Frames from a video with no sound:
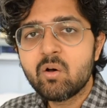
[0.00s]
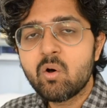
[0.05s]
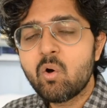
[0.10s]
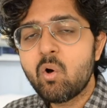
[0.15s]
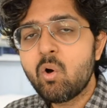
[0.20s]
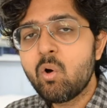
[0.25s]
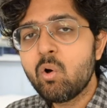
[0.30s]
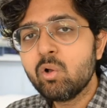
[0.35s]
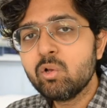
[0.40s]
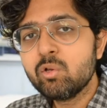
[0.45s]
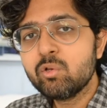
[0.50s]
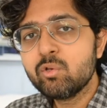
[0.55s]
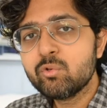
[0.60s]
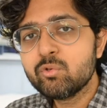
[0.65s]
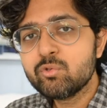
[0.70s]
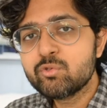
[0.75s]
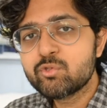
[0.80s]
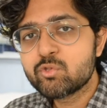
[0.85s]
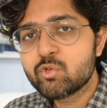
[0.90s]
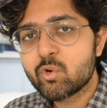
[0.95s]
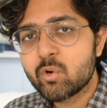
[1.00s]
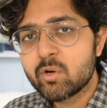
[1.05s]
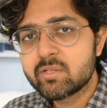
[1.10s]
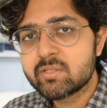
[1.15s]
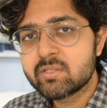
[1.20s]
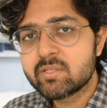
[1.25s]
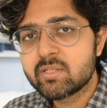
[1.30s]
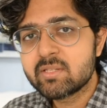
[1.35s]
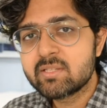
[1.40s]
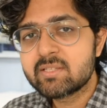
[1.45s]
all those
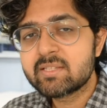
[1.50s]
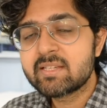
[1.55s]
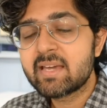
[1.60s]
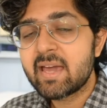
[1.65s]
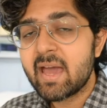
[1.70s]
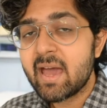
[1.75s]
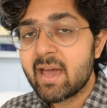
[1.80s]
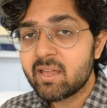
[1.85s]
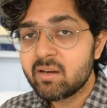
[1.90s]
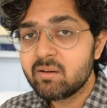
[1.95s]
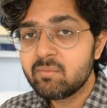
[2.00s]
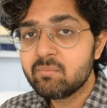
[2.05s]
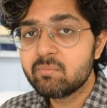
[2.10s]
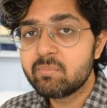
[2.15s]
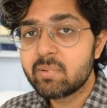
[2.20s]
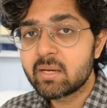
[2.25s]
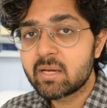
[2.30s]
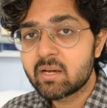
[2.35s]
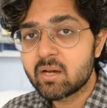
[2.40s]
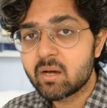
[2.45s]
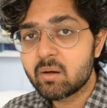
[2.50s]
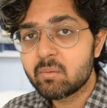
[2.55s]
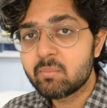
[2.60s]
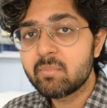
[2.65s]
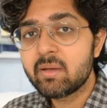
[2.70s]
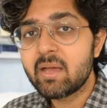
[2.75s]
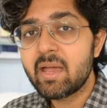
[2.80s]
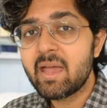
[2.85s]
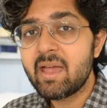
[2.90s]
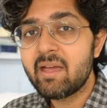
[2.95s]
choices can become
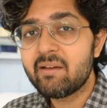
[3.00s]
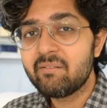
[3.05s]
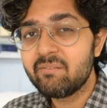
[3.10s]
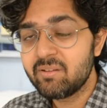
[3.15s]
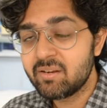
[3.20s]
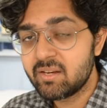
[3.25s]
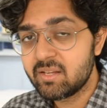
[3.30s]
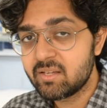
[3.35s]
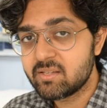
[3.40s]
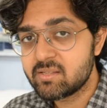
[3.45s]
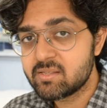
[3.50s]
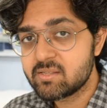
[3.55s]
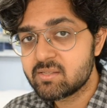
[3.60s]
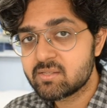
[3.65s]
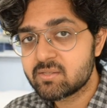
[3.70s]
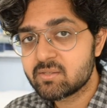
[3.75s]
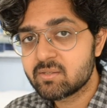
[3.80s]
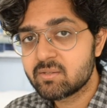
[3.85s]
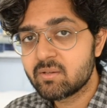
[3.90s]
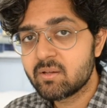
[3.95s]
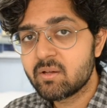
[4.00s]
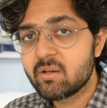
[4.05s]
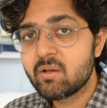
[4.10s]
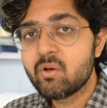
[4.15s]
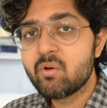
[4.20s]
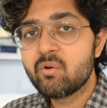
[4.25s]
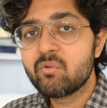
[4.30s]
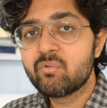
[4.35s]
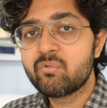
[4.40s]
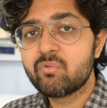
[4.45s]
evidence
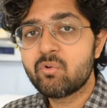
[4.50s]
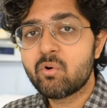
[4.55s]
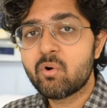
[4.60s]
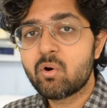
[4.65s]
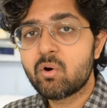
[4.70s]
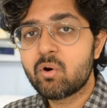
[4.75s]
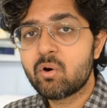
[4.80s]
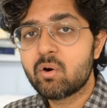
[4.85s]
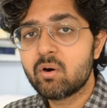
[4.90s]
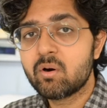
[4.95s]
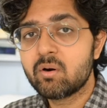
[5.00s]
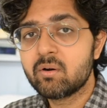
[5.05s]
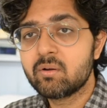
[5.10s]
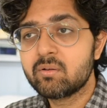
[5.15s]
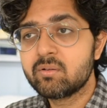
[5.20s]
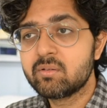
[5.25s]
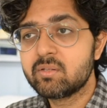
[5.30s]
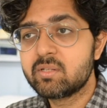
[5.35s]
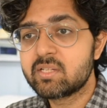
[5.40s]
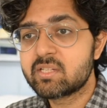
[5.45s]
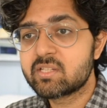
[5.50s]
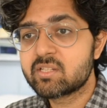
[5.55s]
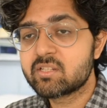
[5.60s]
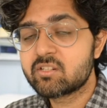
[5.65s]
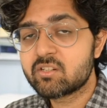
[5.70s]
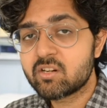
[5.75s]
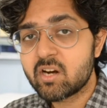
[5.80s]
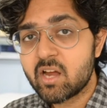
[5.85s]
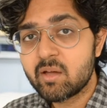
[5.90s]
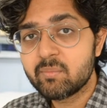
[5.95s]
for
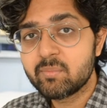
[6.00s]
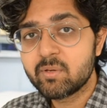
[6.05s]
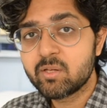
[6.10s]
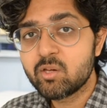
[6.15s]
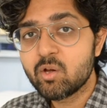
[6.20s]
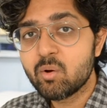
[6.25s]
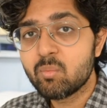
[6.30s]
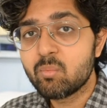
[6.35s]
describing your